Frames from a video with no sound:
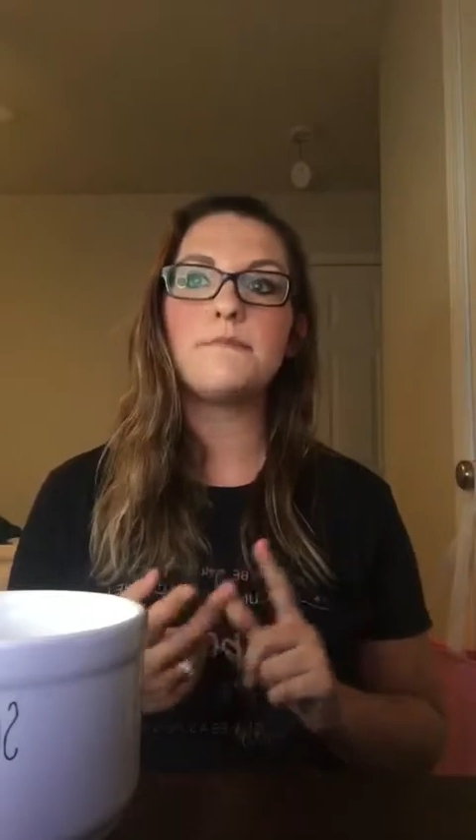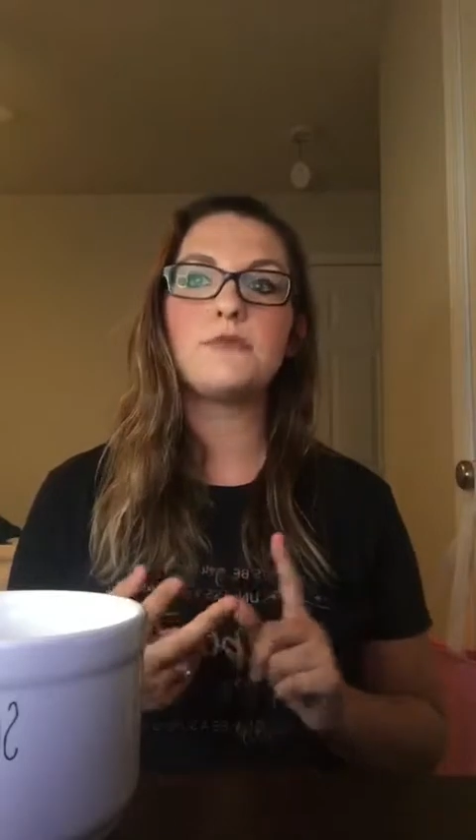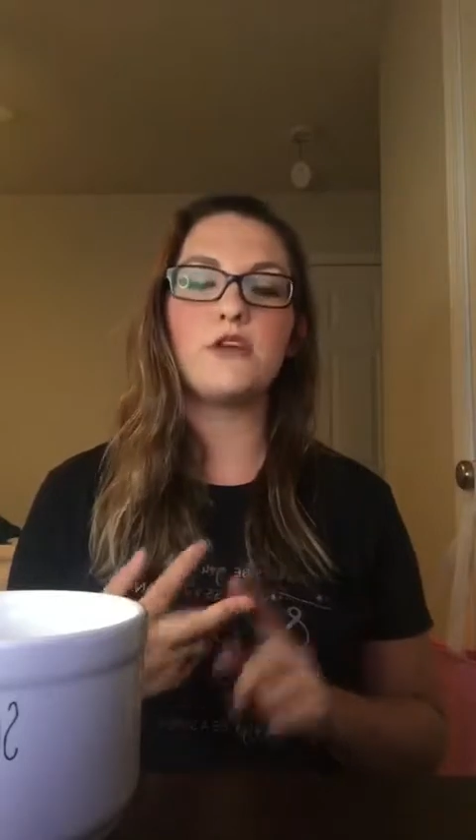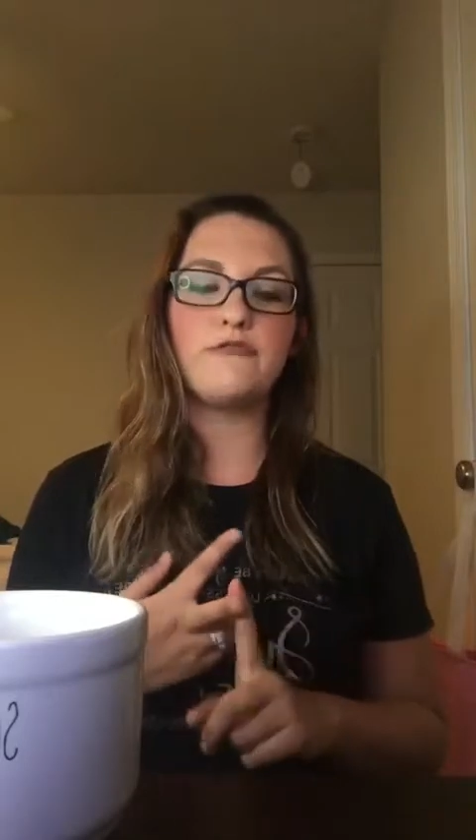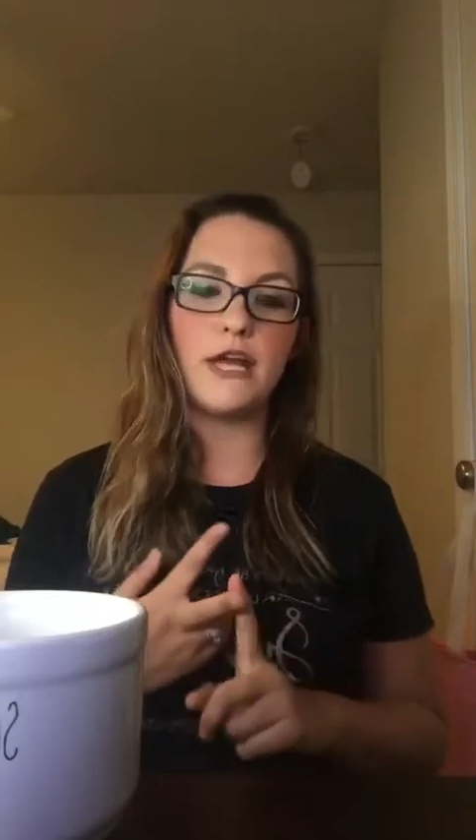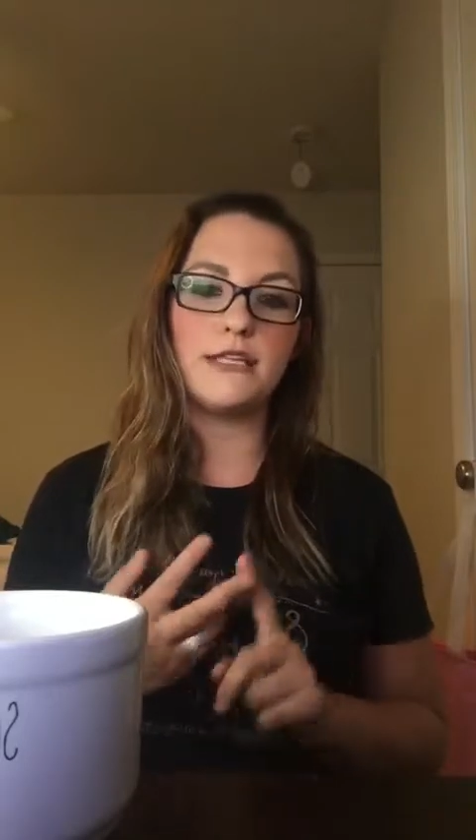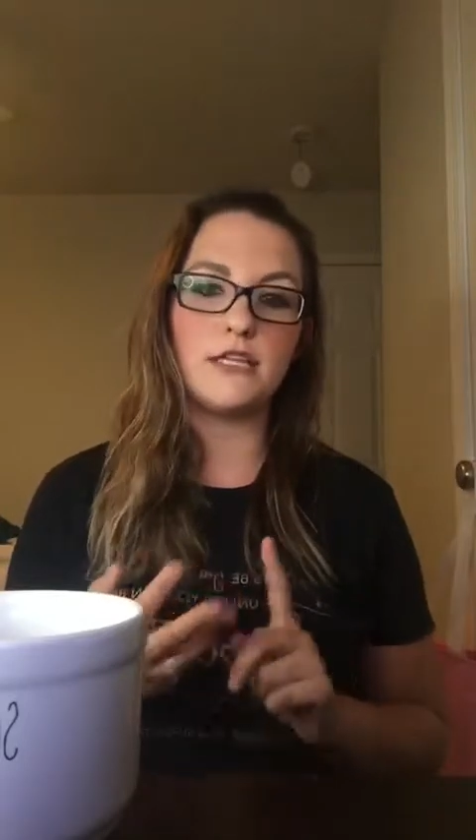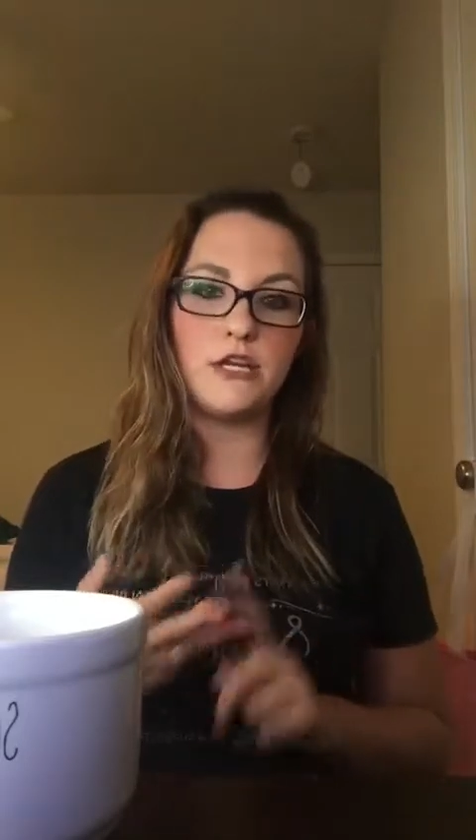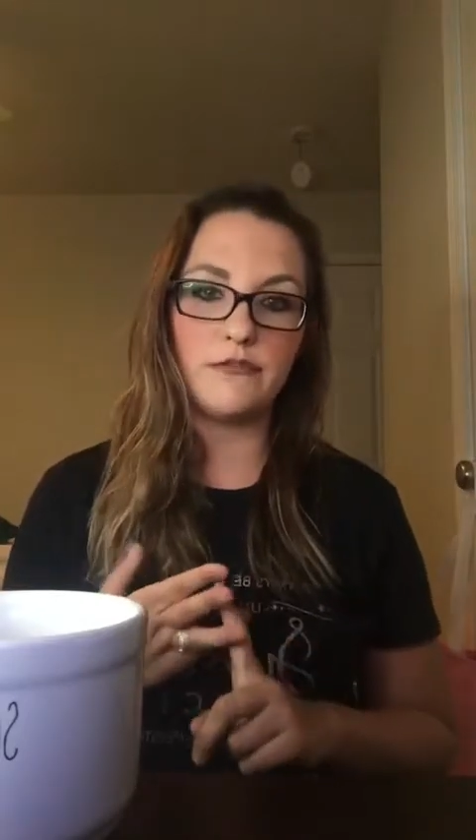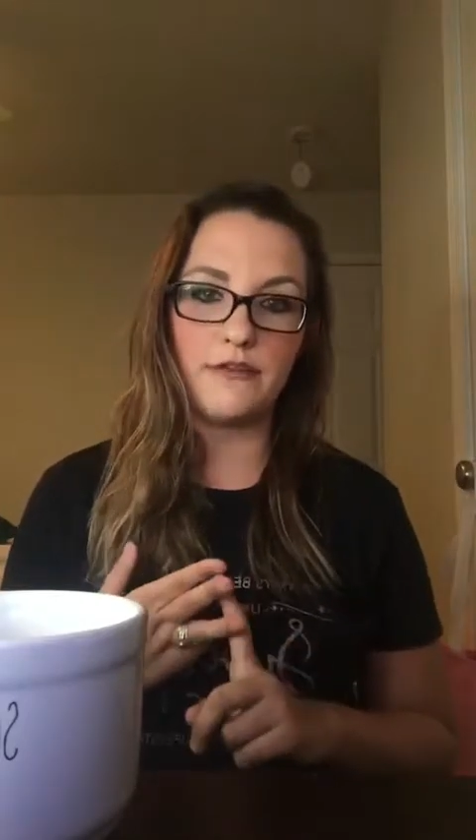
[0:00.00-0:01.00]
your friends,
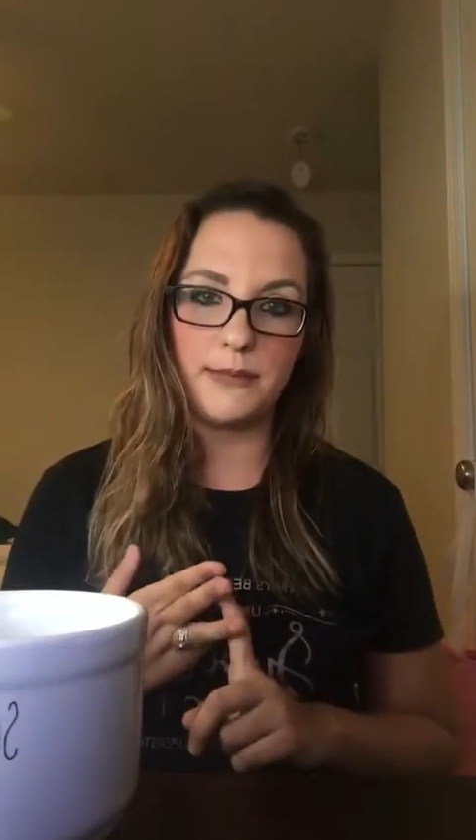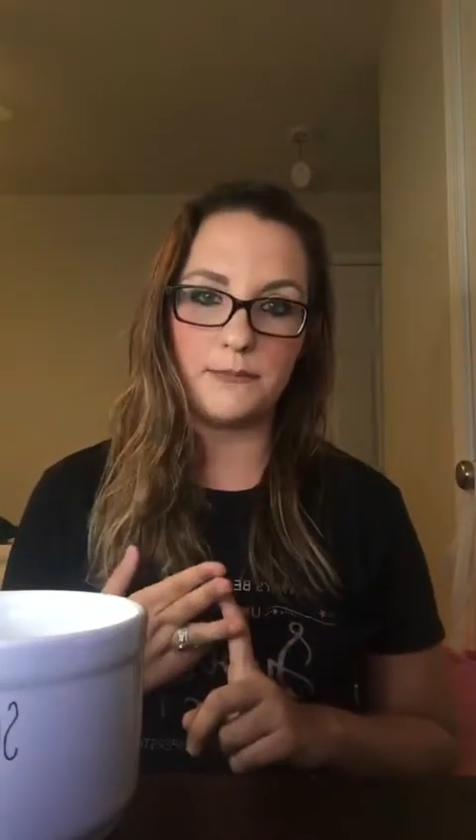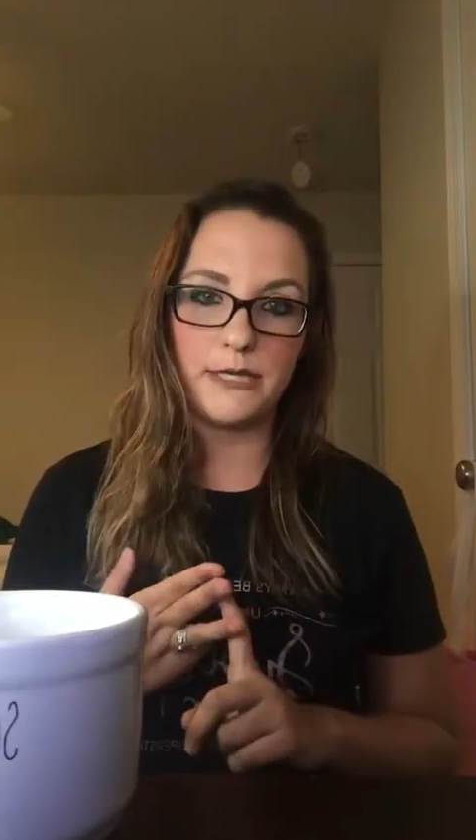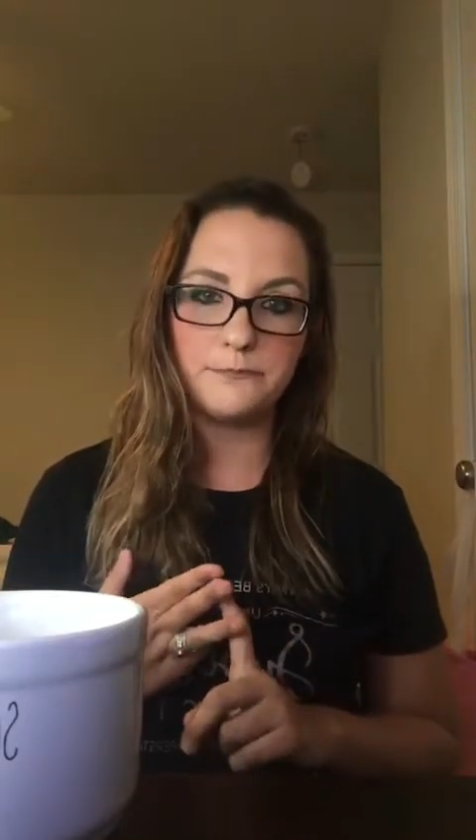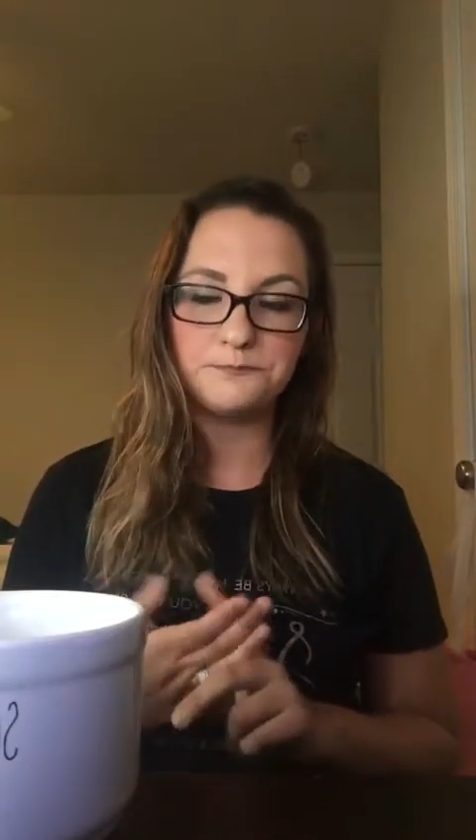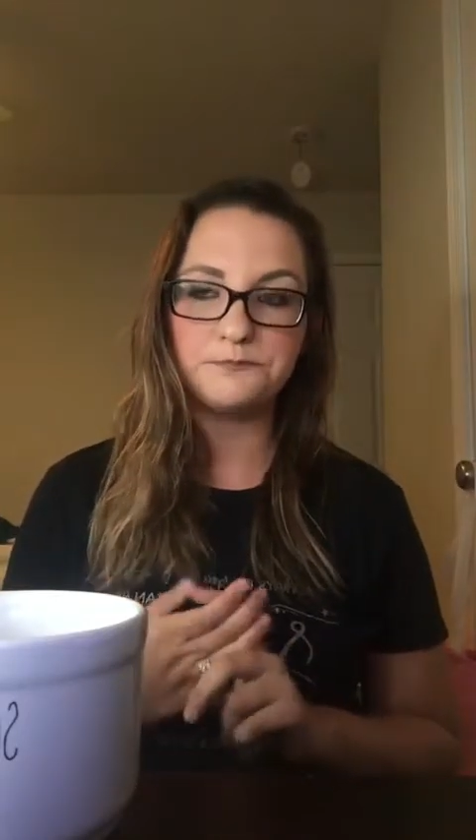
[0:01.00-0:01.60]
and your family.